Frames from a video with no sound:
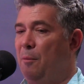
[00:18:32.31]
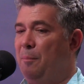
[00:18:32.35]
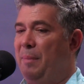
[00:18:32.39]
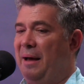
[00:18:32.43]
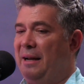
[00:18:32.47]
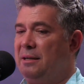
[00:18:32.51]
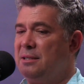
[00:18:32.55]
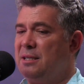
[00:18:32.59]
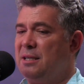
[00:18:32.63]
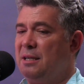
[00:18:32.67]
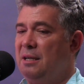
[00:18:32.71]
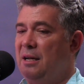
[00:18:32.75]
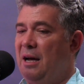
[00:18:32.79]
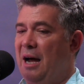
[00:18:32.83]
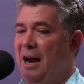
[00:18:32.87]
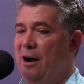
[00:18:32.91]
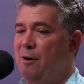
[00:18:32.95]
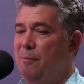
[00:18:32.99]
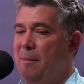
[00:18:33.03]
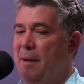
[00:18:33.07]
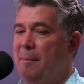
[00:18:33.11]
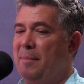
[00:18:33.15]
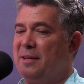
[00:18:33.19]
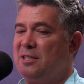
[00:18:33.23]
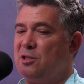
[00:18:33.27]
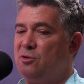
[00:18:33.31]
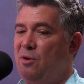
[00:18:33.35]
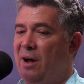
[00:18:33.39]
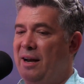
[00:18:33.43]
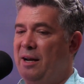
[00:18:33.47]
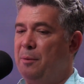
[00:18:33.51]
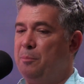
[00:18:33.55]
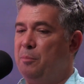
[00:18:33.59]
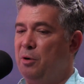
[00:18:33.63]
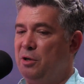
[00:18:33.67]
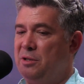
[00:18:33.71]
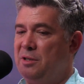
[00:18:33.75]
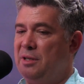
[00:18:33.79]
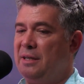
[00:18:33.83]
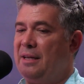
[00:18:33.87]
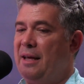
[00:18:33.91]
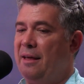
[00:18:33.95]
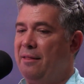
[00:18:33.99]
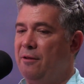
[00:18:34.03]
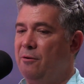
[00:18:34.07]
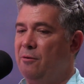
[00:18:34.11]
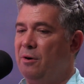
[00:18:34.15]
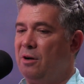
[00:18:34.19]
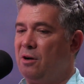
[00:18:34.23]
But I remember us trying to put together